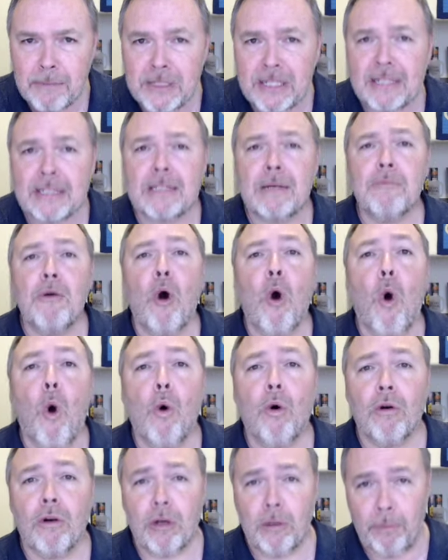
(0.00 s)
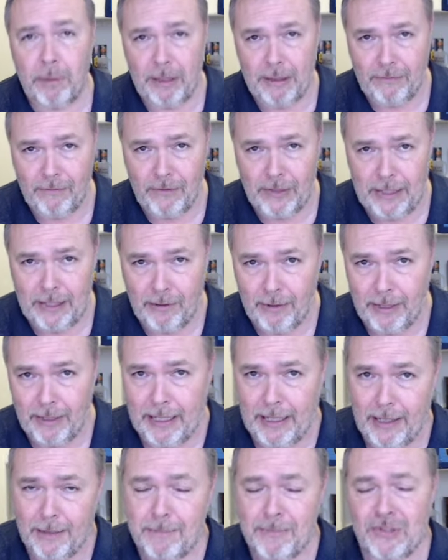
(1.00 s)
because I'm horrible at video
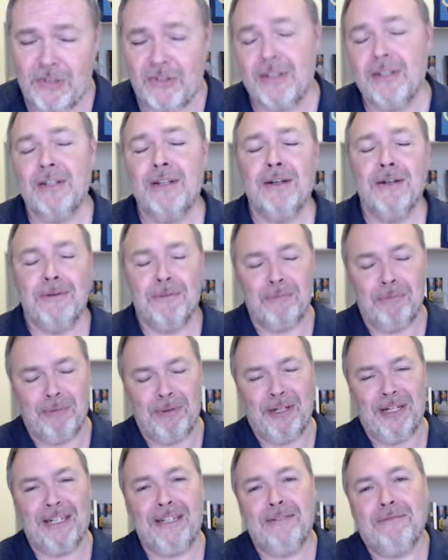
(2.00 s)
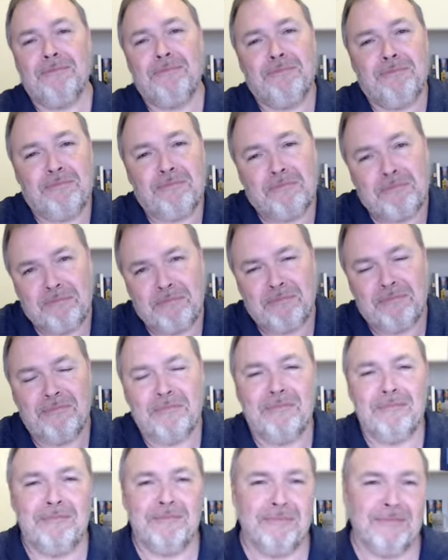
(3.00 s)
games, but
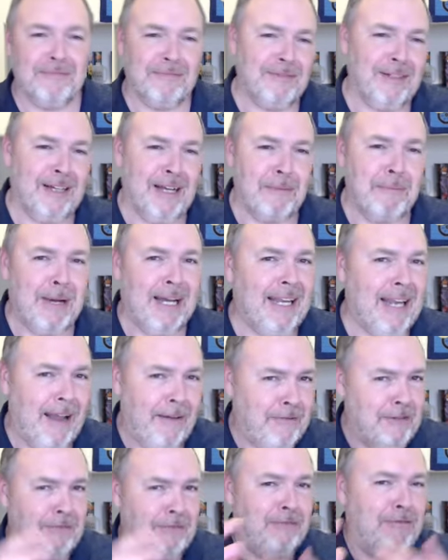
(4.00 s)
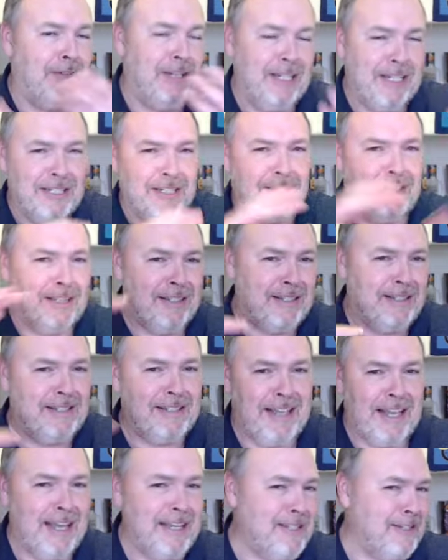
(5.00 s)
I might have to finish the
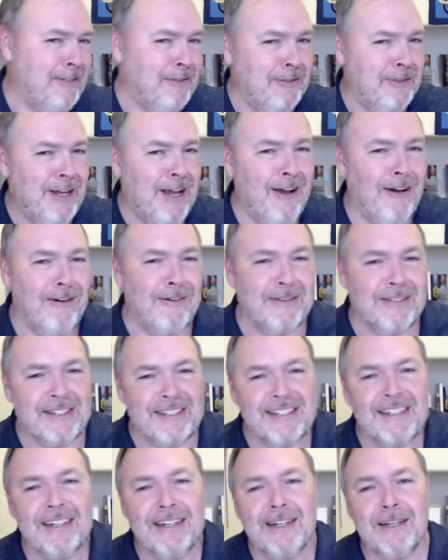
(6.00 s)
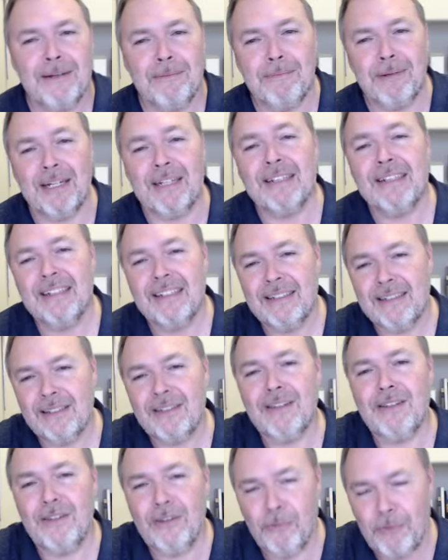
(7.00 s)
set. Who knows? But
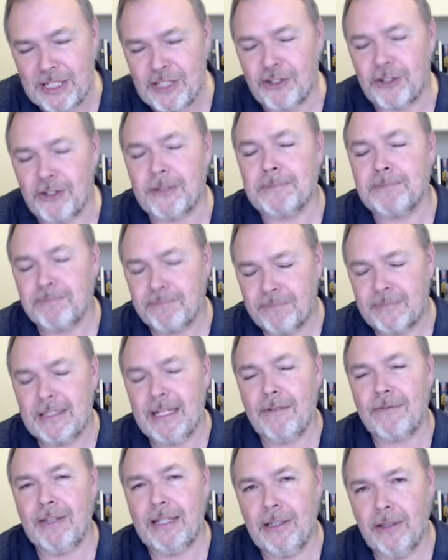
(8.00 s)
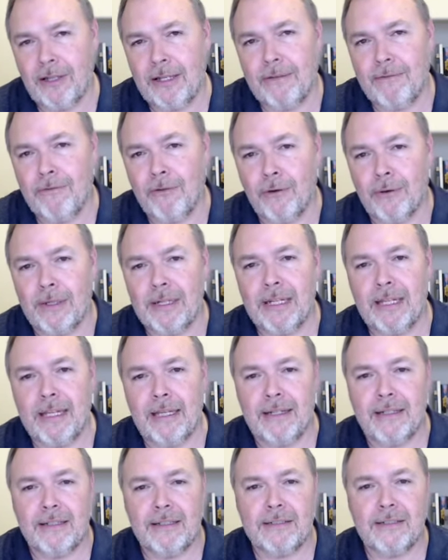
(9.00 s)
The Witcher. Definitely looking forward to
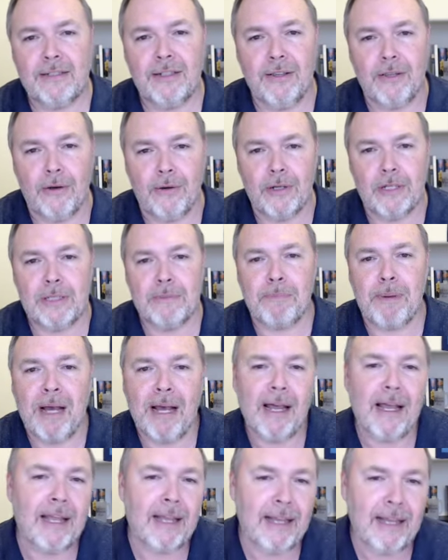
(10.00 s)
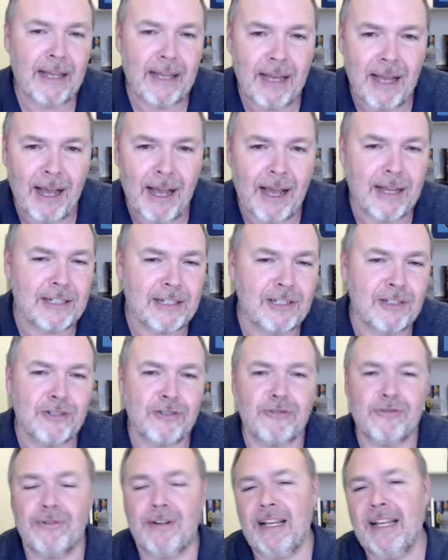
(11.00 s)
get to those by
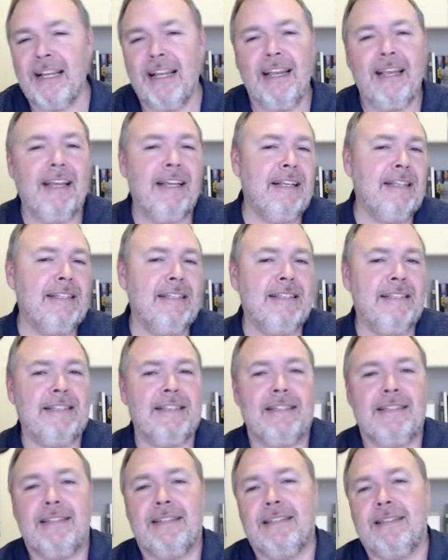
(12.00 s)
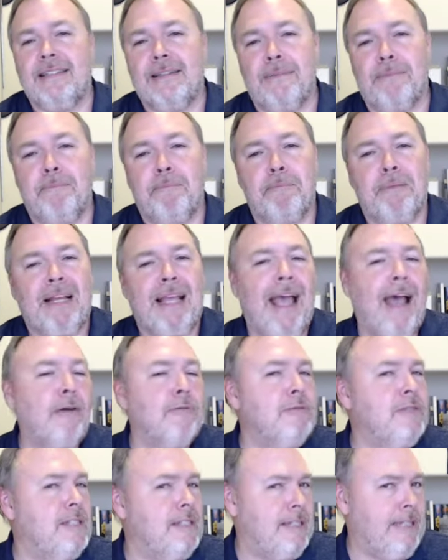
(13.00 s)
Andrzej
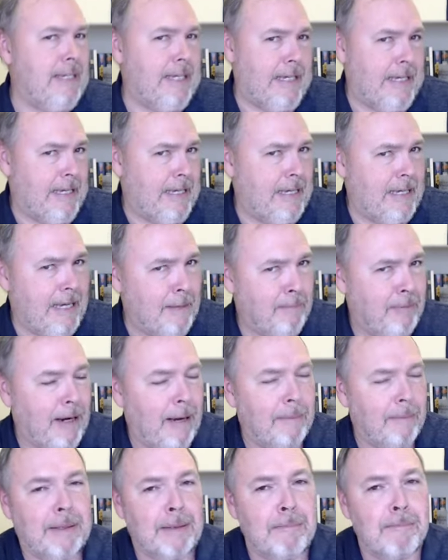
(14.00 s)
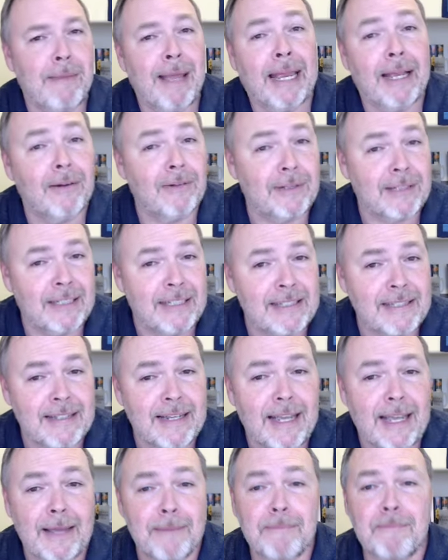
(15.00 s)
Sapkowski. I probably mangled his
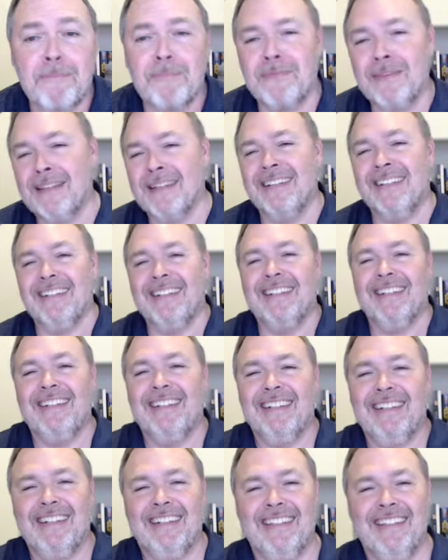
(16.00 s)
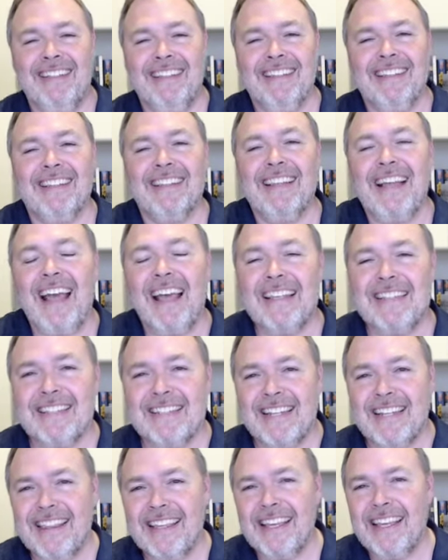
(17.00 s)
name. The
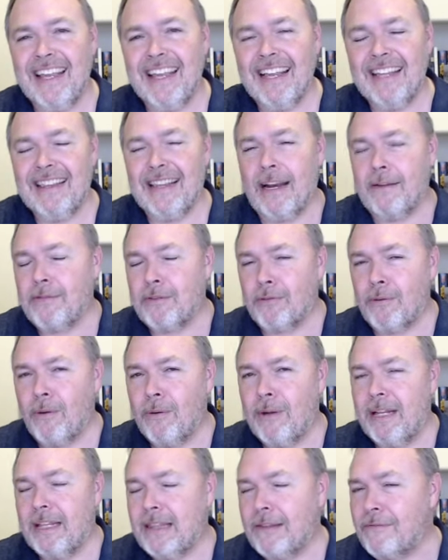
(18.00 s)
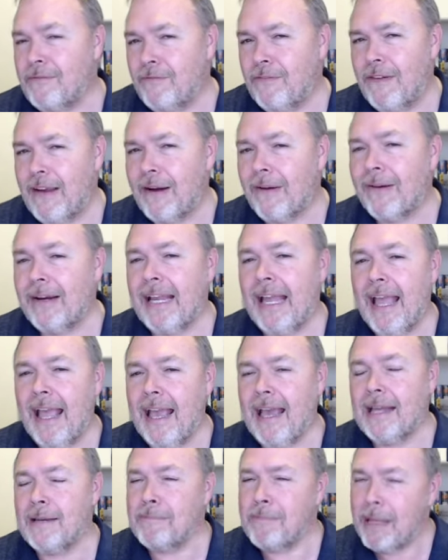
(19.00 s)
last thing that I've thrown at the very
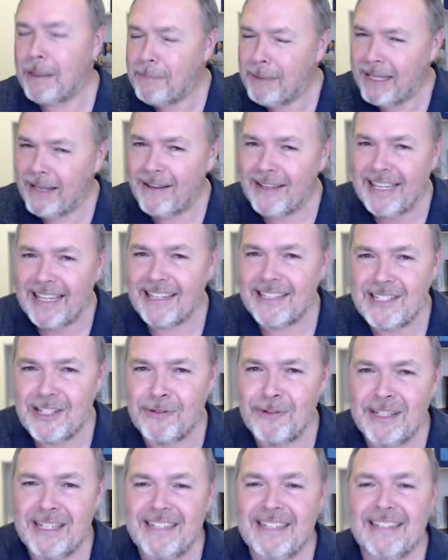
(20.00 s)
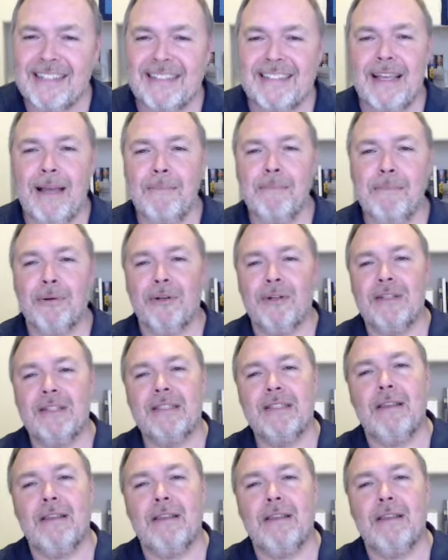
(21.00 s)
end, maybe I'll get to it in December, is the